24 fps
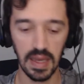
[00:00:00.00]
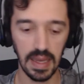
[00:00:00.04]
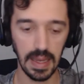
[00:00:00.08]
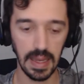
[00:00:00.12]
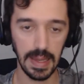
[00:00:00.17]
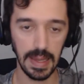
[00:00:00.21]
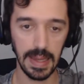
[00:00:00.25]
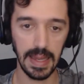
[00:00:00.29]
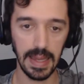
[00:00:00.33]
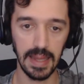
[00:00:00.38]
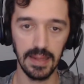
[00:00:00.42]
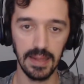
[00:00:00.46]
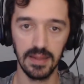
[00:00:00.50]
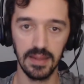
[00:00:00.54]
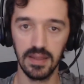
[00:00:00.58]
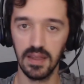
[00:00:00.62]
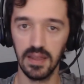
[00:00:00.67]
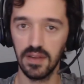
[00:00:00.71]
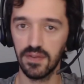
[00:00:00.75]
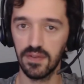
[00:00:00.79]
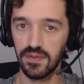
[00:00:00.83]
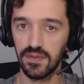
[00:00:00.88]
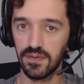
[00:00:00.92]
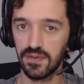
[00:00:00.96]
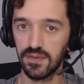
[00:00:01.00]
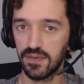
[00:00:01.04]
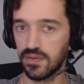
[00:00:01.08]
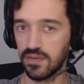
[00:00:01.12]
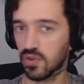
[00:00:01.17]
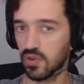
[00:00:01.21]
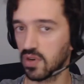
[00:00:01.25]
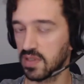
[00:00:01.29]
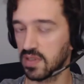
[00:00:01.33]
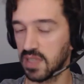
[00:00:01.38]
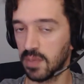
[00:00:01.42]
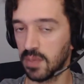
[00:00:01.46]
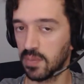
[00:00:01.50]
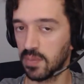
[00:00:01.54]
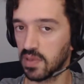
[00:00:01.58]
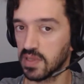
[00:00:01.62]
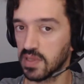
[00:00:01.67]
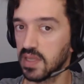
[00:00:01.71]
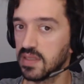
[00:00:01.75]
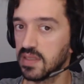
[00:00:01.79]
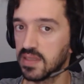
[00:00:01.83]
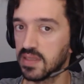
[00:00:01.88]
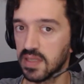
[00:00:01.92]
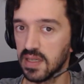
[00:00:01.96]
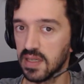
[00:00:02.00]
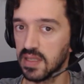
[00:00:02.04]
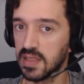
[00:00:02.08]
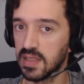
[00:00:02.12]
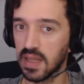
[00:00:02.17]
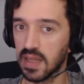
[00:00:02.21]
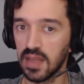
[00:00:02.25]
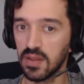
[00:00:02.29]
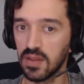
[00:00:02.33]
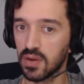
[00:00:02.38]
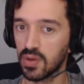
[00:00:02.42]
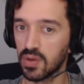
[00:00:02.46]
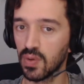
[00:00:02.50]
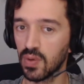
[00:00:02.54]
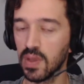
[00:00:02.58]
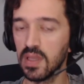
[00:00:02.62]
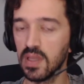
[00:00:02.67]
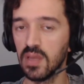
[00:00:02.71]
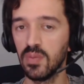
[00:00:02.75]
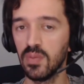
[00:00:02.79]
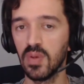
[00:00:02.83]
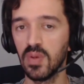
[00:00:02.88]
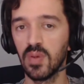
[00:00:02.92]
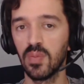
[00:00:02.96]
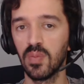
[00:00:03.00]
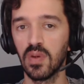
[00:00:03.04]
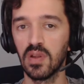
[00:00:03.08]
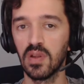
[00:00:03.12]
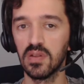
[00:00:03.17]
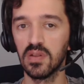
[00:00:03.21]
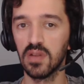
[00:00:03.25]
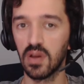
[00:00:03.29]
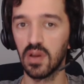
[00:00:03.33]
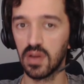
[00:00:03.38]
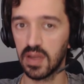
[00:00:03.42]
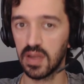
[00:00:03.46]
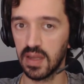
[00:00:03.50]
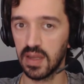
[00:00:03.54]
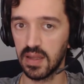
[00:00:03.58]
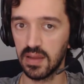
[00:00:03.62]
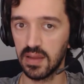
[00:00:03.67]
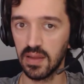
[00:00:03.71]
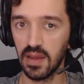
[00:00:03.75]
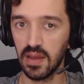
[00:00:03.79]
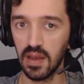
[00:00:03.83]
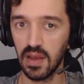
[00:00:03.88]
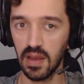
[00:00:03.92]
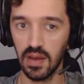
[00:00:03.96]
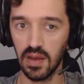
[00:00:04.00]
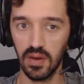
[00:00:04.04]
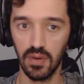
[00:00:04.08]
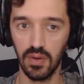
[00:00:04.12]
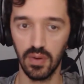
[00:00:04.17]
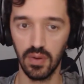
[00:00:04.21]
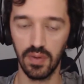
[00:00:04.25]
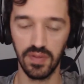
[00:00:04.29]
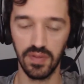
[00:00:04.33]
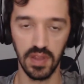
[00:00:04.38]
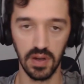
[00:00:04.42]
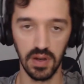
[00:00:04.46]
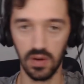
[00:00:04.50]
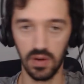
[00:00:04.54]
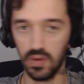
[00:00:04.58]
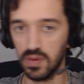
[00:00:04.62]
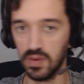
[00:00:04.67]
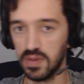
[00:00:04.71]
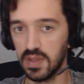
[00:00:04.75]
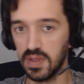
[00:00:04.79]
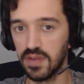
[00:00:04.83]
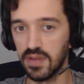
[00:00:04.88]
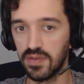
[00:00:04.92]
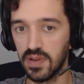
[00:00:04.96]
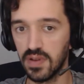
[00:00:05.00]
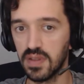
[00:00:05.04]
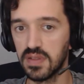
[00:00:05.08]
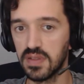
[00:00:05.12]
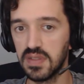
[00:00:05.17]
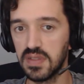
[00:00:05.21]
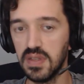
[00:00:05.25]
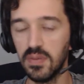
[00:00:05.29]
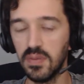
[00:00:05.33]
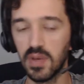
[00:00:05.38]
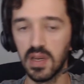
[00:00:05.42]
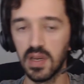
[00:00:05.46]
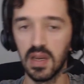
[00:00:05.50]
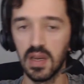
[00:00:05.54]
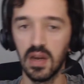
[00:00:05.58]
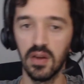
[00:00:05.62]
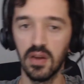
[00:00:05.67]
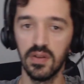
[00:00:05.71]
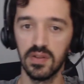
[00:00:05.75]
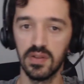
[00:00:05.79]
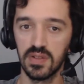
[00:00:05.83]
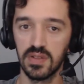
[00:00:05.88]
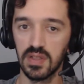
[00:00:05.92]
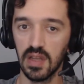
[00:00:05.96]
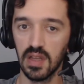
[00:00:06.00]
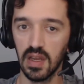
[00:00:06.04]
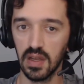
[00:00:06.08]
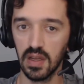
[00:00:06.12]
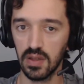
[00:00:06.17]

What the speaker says: And if, for example, let's say 10 or 20 people log in with their own different Steam accounts